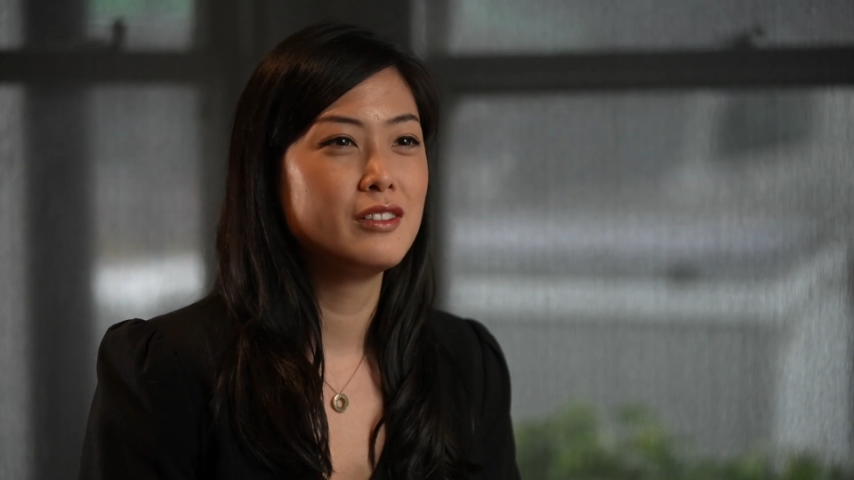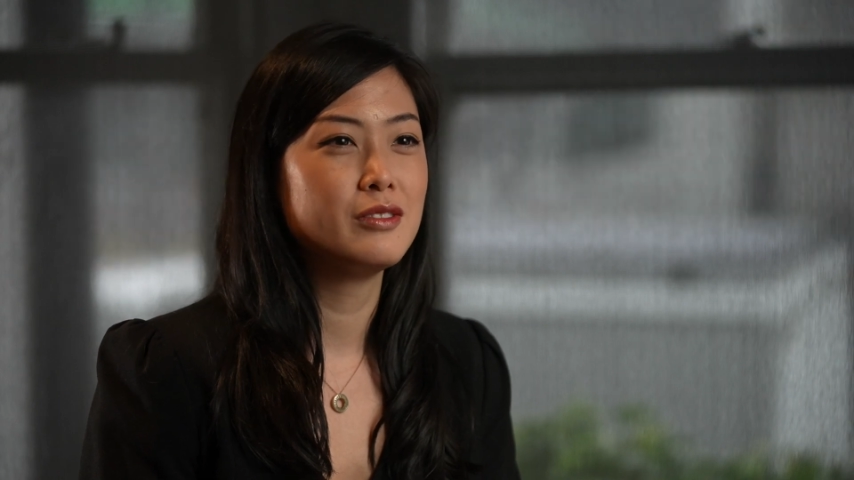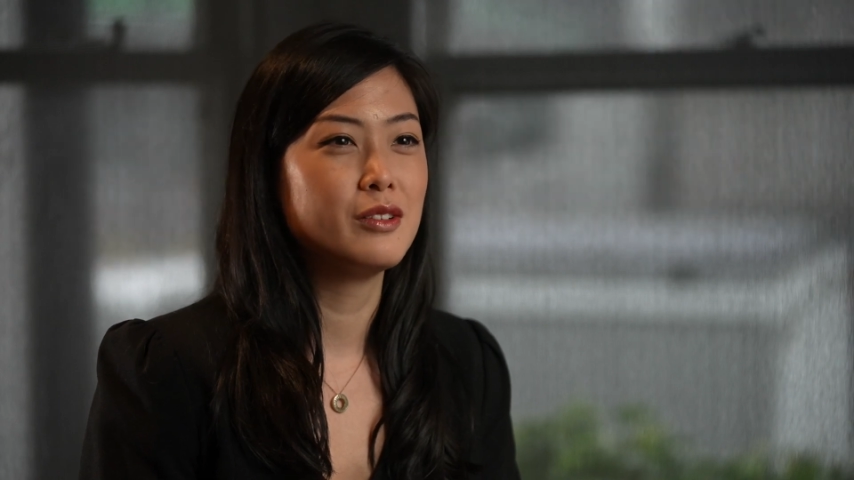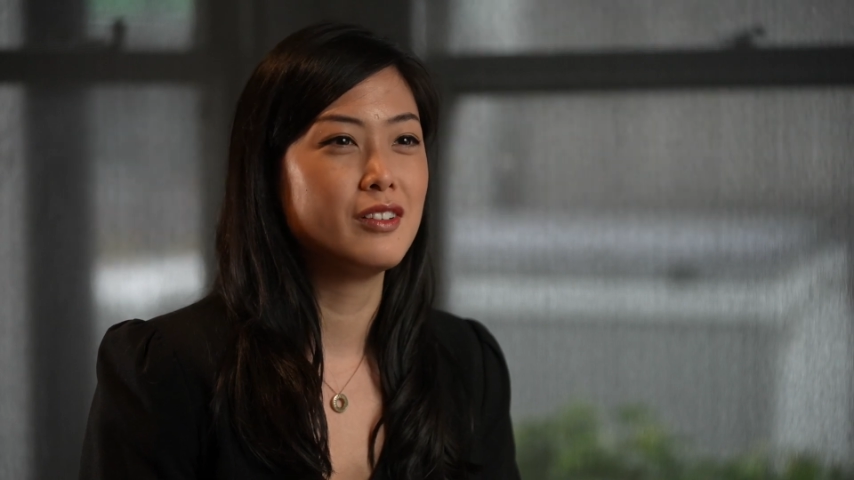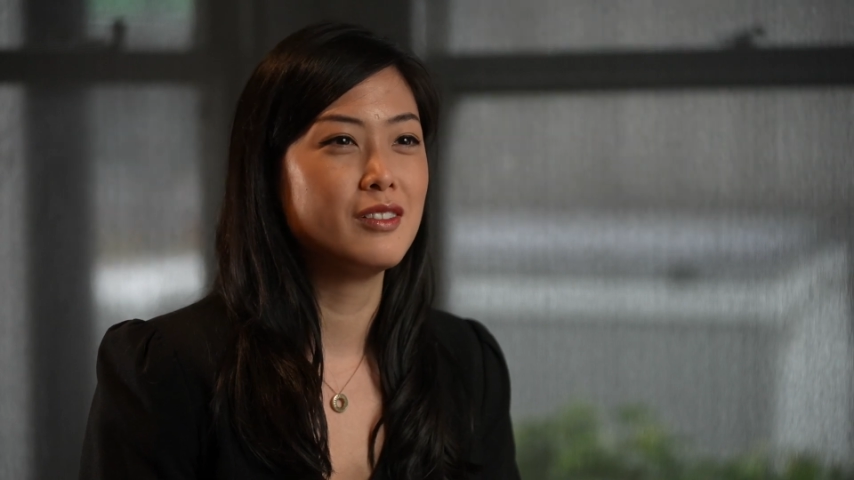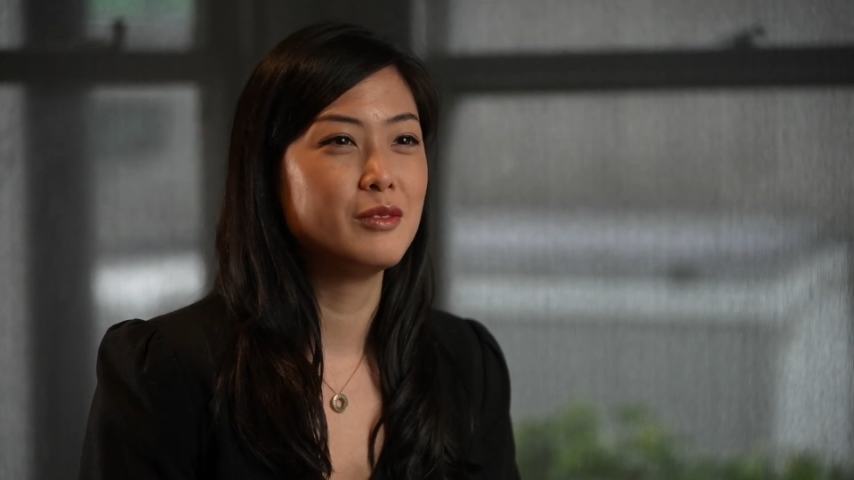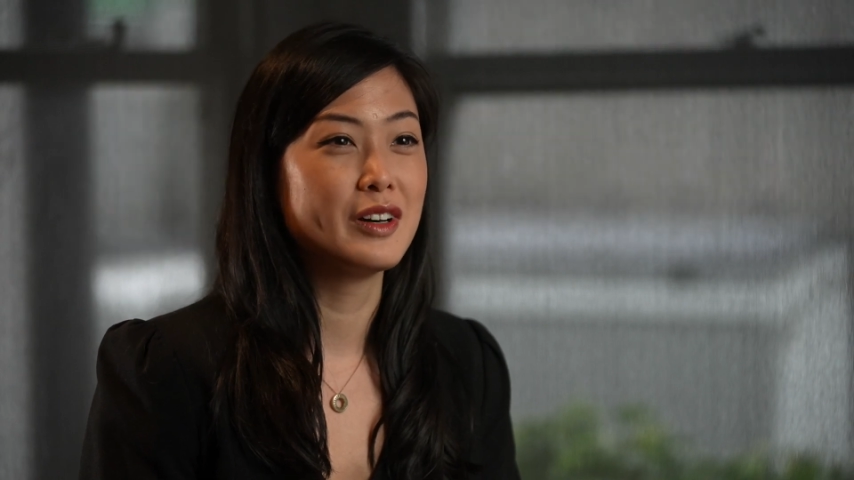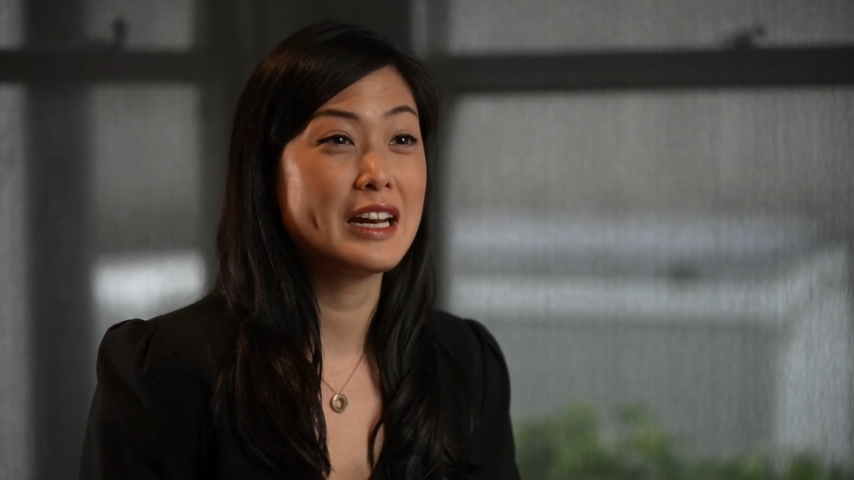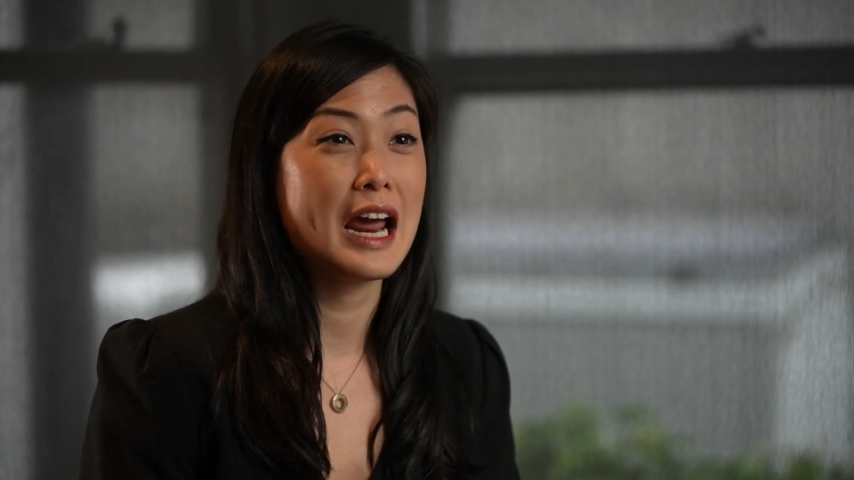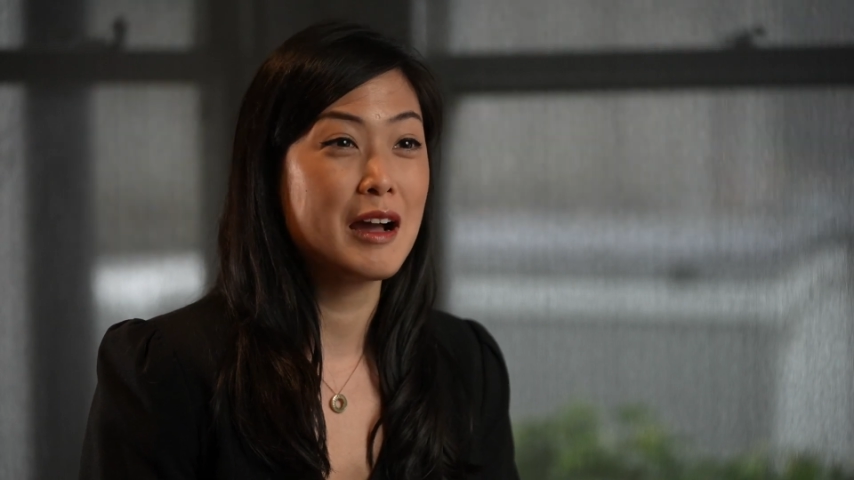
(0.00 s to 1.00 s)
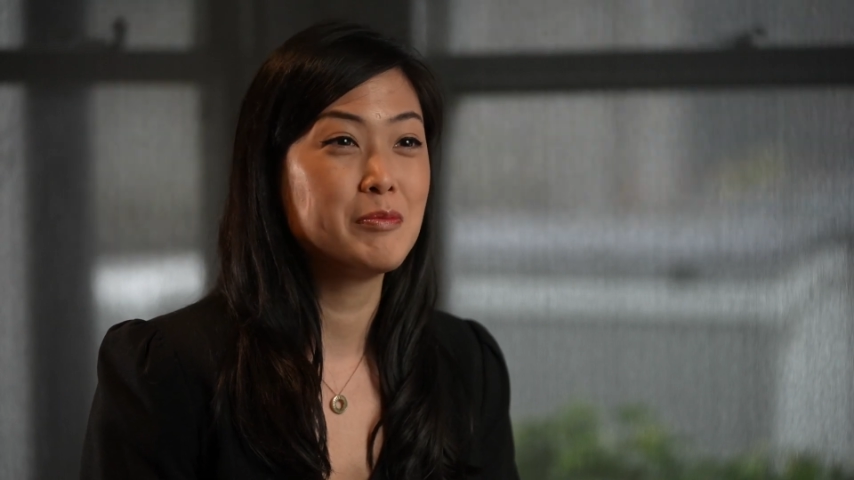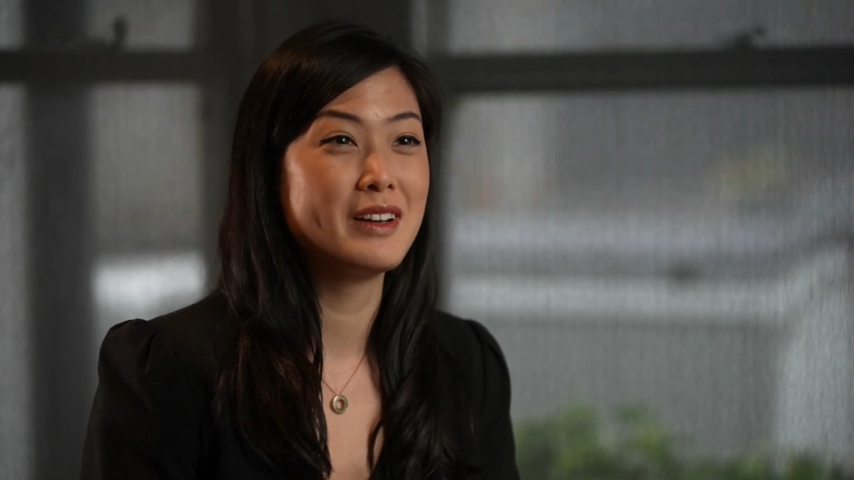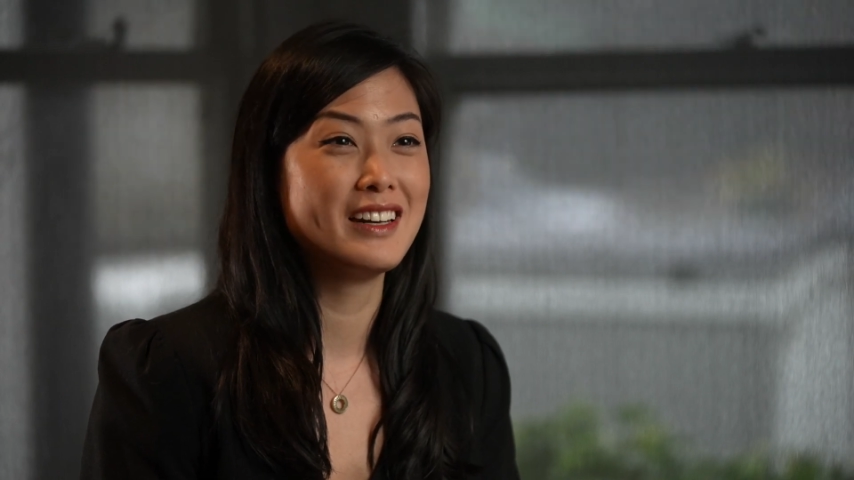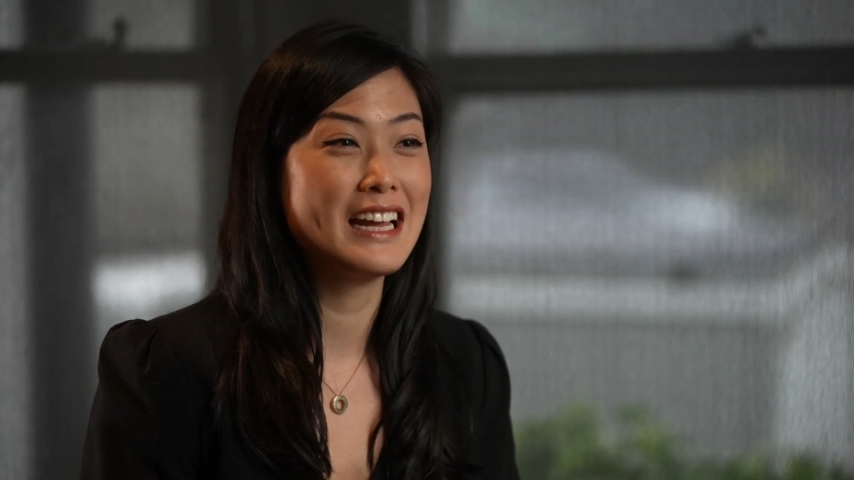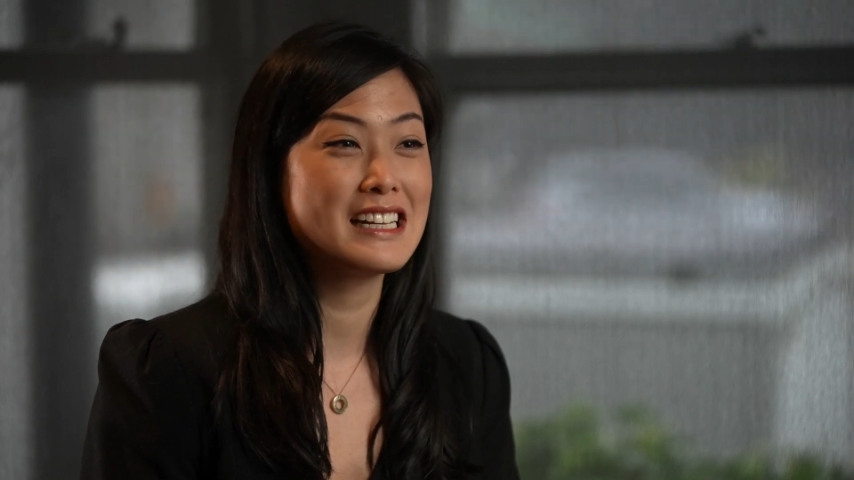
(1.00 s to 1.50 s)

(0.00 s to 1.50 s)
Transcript: for what had happened.